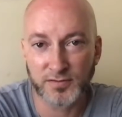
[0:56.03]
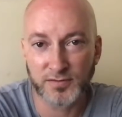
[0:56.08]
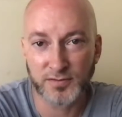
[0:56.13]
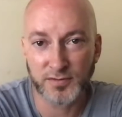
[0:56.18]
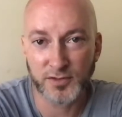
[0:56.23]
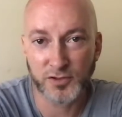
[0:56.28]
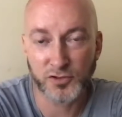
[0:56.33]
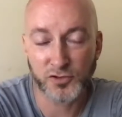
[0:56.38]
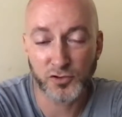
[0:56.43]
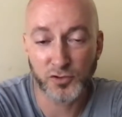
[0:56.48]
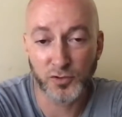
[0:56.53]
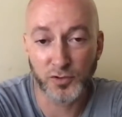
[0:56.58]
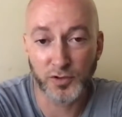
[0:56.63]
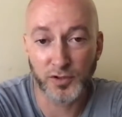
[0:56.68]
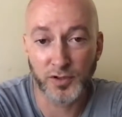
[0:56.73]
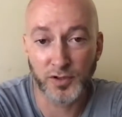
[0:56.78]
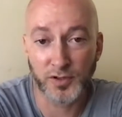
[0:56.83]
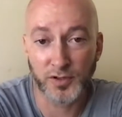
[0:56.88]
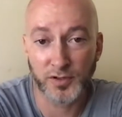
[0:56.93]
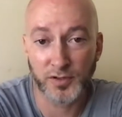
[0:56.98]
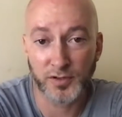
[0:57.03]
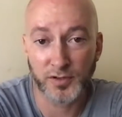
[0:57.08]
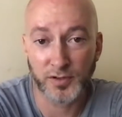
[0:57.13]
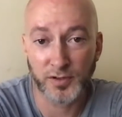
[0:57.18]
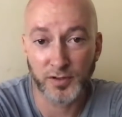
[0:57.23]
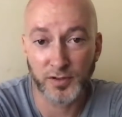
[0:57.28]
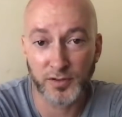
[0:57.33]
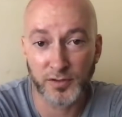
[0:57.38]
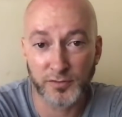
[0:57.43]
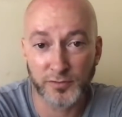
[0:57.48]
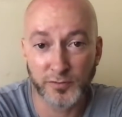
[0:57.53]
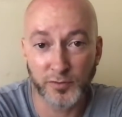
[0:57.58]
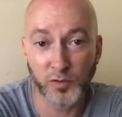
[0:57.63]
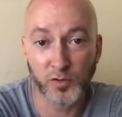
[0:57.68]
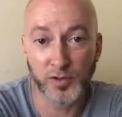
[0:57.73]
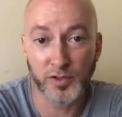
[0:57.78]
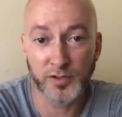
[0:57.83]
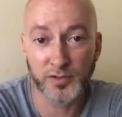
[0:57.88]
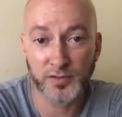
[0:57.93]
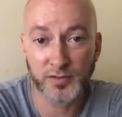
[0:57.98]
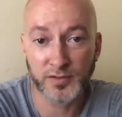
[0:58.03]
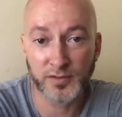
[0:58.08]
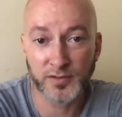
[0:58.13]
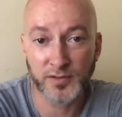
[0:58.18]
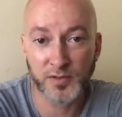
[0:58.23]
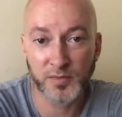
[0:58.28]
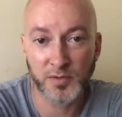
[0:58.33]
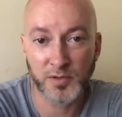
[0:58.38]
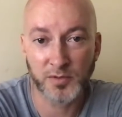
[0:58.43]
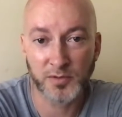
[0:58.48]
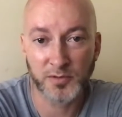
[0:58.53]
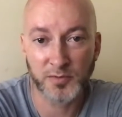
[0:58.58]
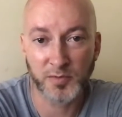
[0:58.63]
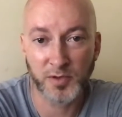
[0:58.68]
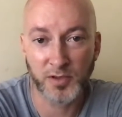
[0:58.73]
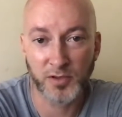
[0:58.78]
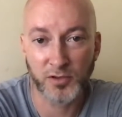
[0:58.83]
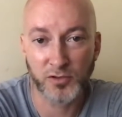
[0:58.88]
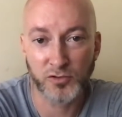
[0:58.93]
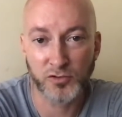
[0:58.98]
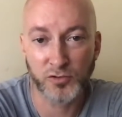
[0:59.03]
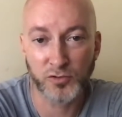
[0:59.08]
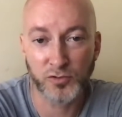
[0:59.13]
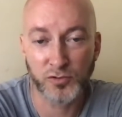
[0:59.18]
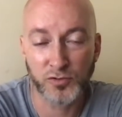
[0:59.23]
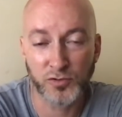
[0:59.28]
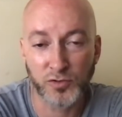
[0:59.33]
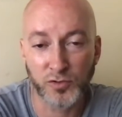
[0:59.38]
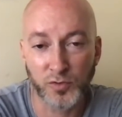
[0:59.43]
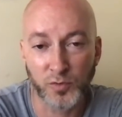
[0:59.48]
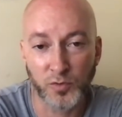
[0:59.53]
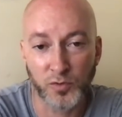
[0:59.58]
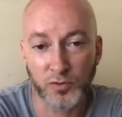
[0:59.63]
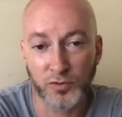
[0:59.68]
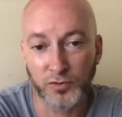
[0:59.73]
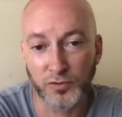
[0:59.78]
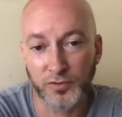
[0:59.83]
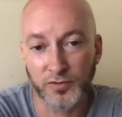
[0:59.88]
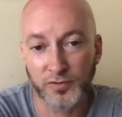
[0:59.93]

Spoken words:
destroyed our voice to be able to speak the truth to the world.